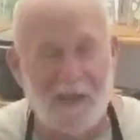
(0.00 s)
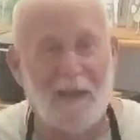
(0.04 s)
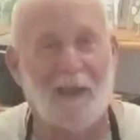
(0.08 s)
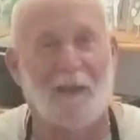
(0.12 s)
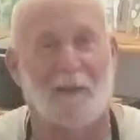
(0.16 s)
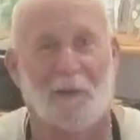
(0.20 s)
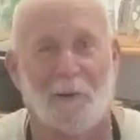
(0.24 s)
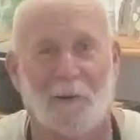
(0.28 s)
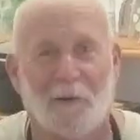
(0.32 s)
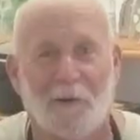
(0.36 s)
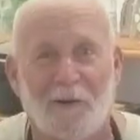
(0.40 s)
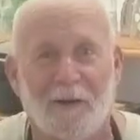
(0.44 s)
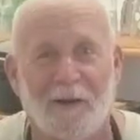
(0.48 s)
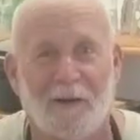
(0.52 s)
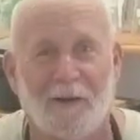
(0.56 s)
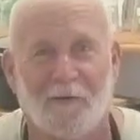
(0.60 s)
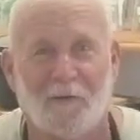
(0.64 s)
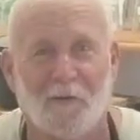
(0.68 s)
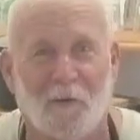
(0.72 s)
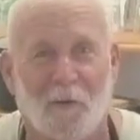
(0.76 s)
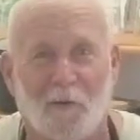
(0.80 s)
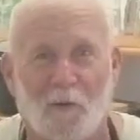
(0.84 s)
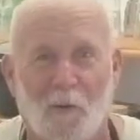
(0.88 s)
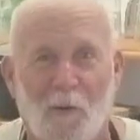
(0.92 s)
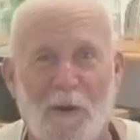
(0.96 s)
together uh,
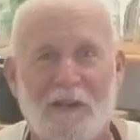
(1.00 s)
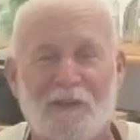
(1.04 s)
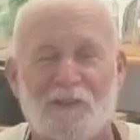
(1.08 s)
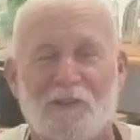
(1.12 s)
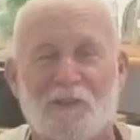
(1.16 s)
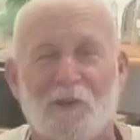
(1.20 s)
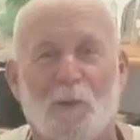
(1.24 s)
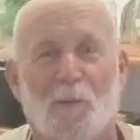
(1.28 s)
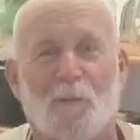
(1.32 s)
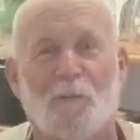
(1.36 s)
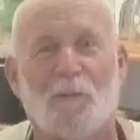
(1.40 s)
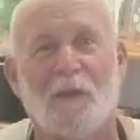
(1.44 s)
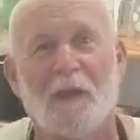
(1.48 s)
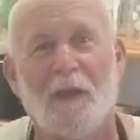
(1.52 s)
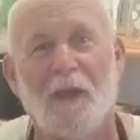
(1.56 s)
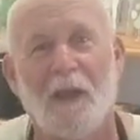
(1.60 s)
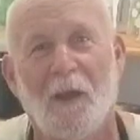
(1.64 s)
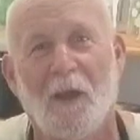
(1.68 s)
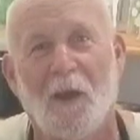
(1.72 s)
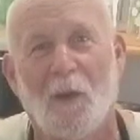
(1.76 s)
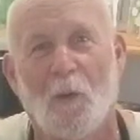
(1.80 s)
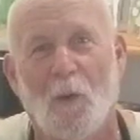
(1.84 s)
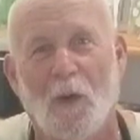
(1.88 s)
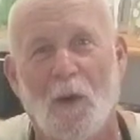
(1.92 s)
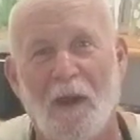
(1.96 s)
for a great soup.
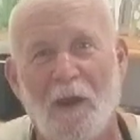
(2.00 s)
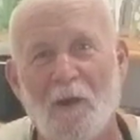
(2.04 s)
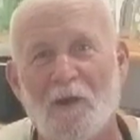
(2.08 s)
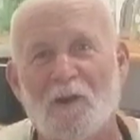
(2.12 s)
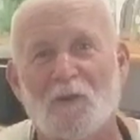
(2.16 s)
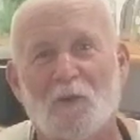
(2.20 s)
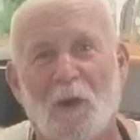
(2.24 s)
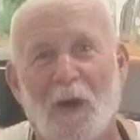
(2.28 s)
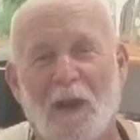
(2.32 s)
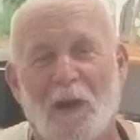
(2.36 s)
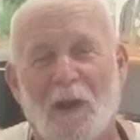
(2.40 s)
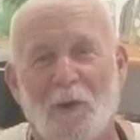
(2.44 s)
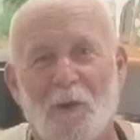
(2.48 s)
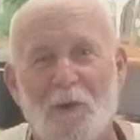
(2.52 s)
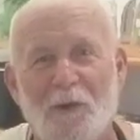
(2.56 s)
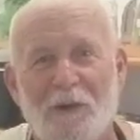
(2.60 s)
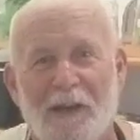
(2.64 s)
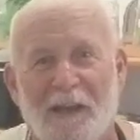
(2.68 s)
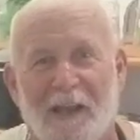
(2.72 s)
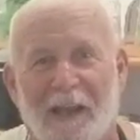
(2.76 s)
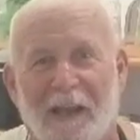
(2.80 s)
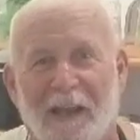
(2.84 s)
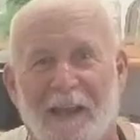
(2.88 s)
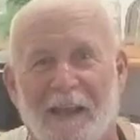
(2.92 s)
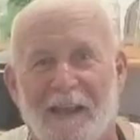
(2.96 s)
Here's what I learned
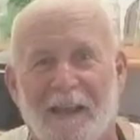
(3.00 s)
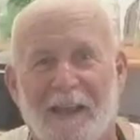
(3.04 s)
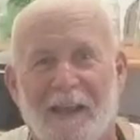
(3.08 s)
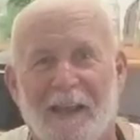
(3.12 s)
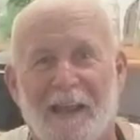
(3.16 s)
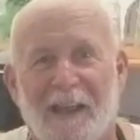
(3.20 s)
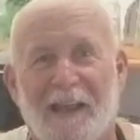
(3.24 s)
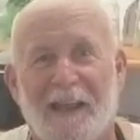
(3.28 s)
today: